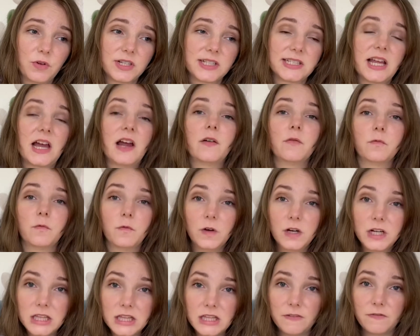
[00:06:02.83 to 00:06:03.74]
that I've
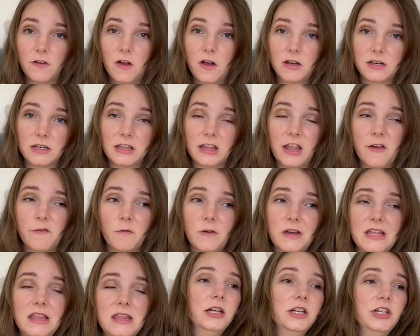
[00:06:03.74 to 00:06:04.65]
really fallen in love
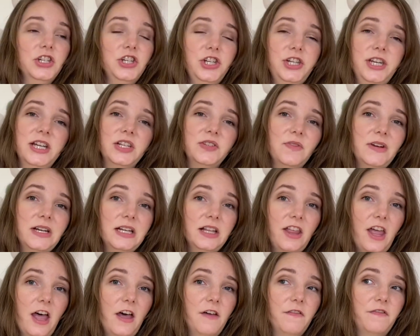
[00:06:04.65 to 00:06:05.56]
with. She does read a
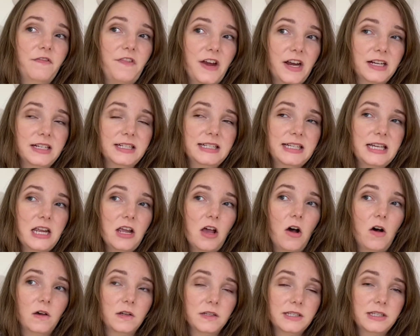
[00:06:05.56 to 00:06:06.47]
lot of fantasy
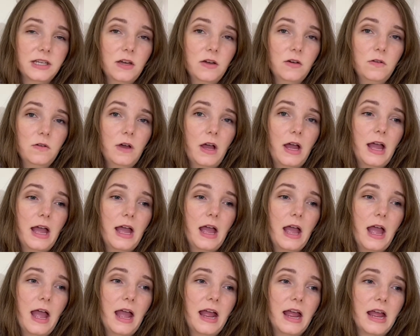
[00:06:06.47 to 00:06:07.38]
also,
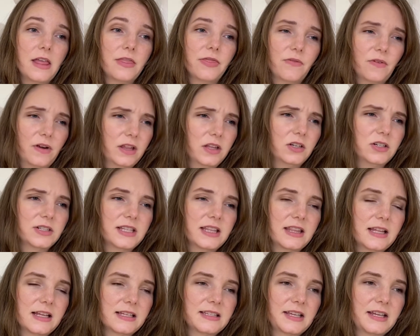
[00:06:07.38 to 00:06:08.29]
and thrillers
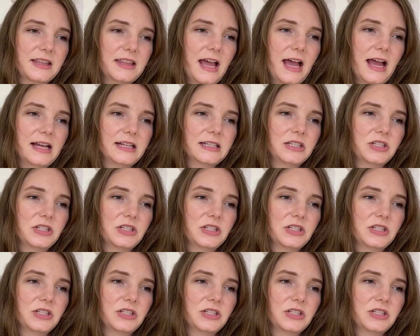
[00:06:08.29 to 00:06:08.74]
and things like that.